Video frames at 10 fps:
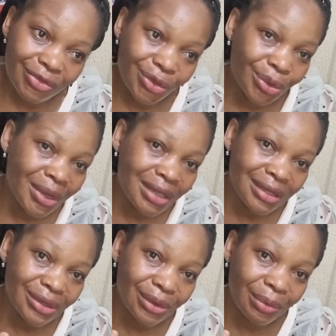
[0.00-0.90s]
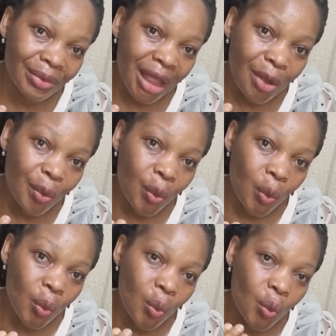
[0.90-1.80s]
doing so, now,
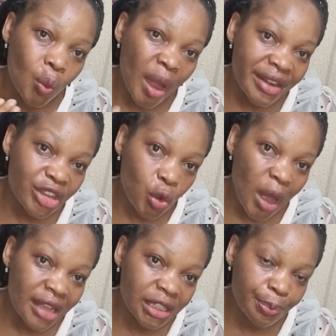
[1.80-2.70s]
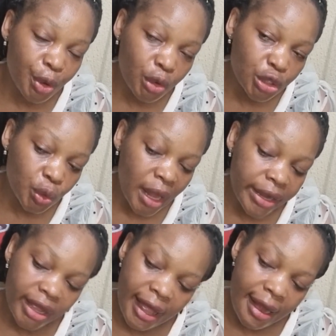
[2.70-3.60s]
when you are
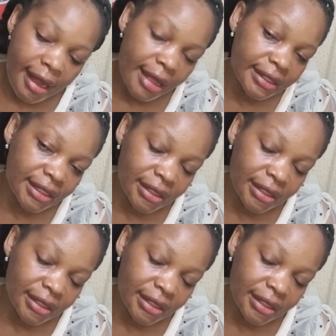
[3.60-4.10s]
spiritually alert,